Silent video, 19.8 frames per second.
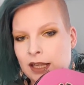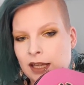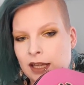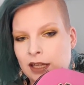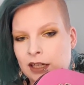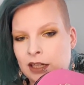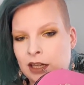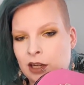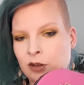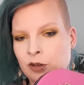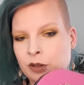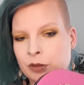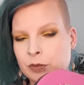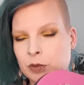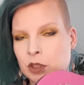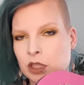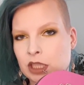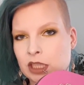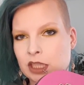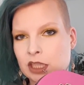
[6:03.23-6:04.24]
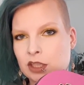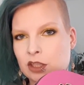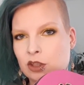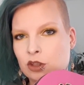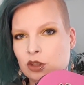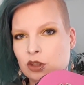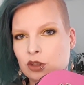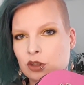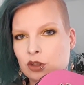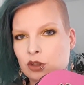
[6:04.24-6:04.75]
And now I'm just
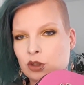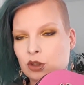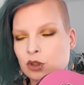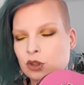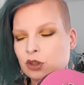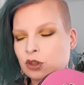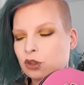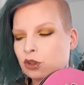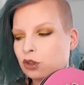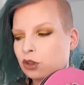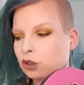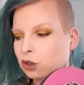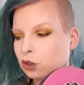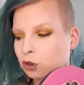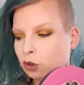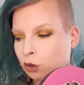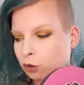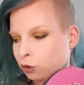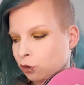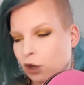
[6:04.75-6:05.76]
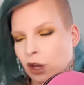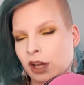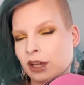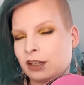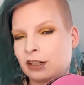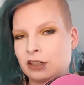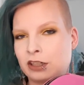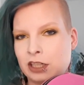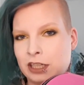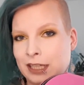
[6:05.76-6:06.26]
so
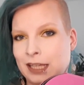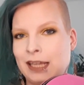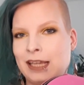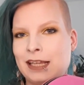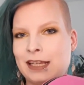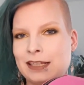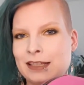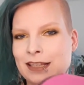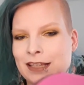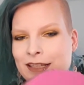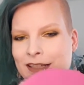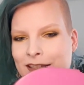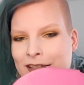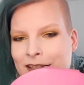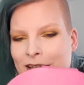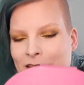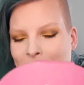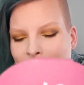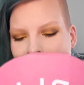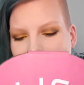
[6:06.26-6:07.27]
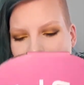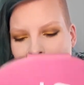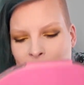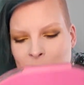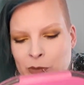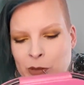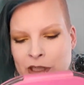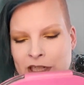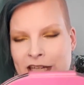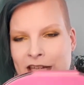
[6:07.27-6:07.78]
tired seeing this
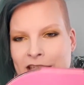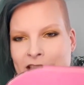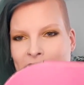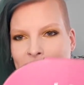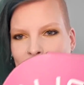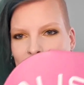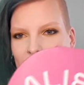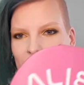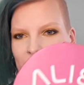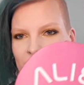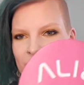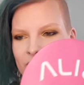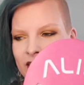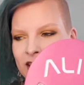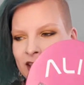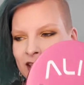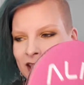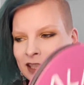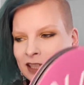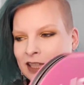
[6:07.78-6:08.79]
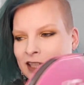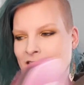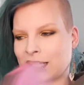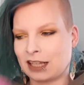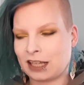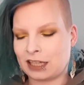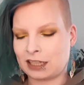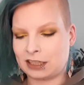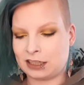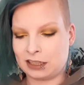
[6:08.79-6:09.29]
on my desk, because it doesn't
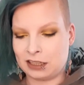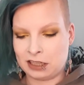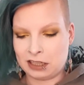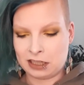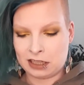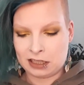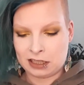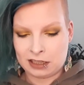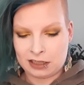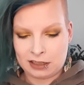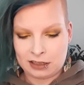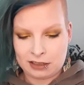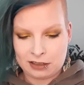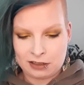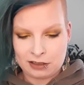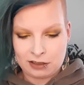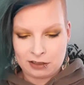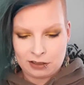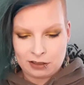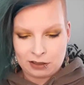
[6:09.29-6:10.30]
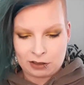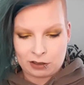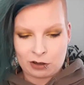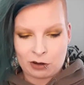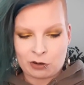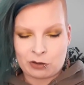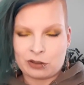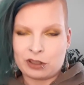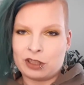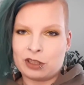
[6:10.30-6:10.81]
like
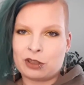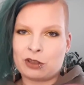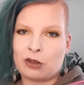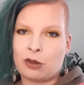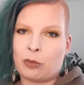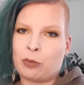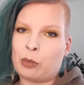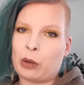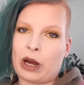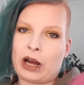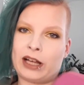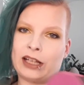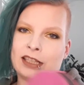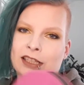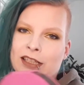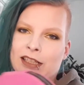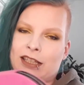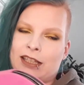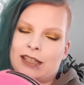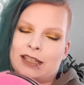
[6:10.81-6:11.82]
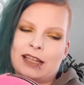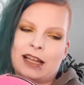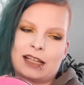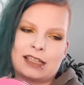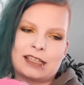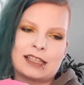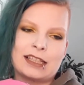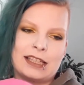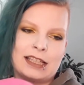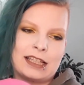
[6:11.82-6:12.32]
go into the piles
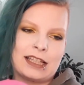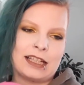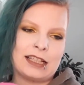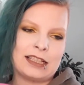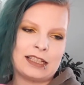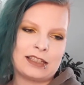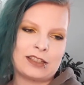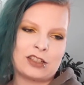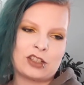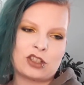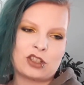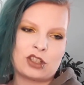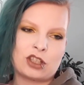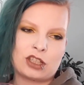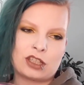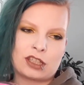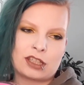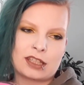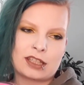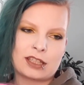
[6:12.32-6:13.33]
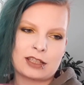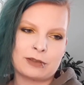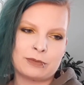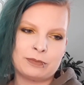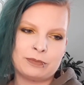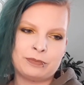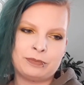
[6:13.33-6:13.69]
nicely, and it's just,